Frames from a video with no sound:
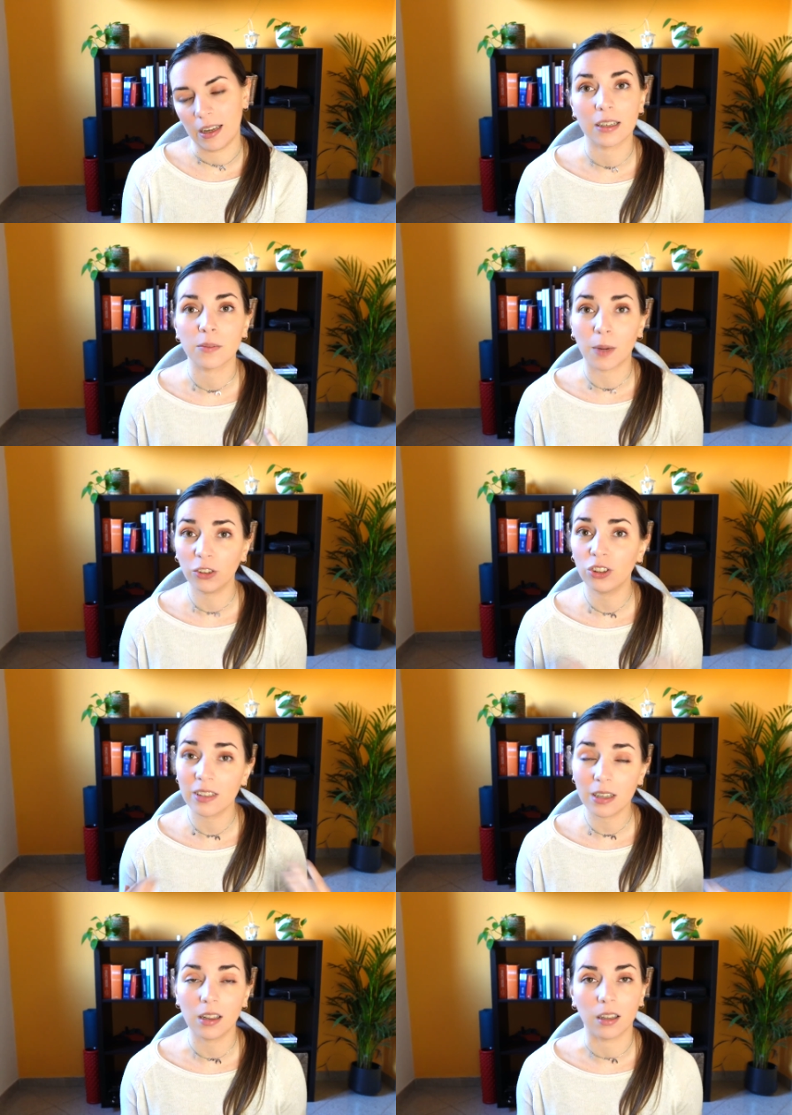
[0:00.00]
As much as
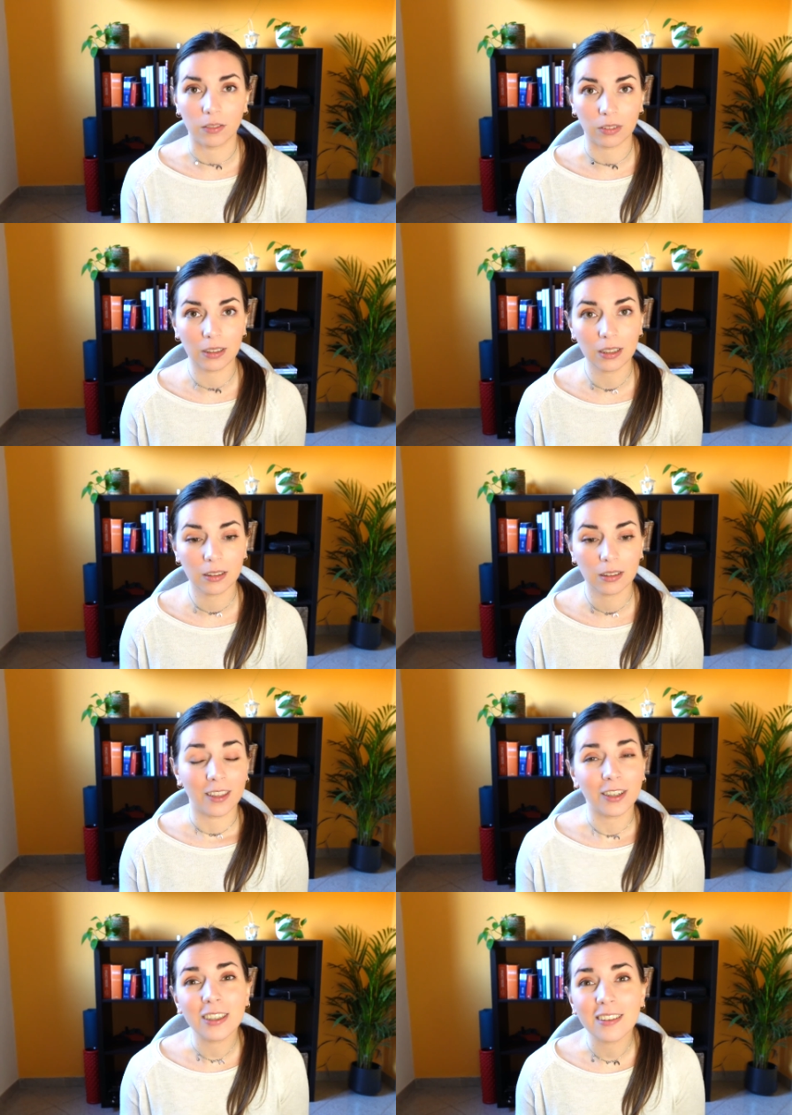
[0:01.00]
I loved it,
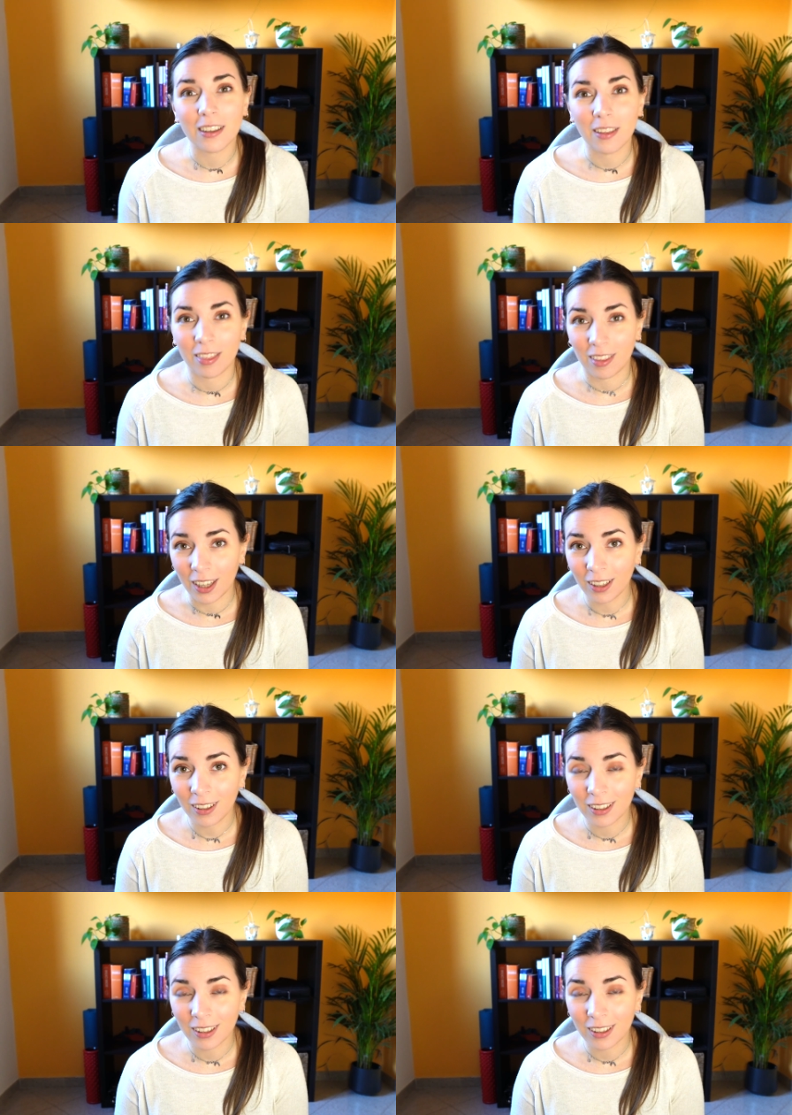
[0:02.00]
there is a thing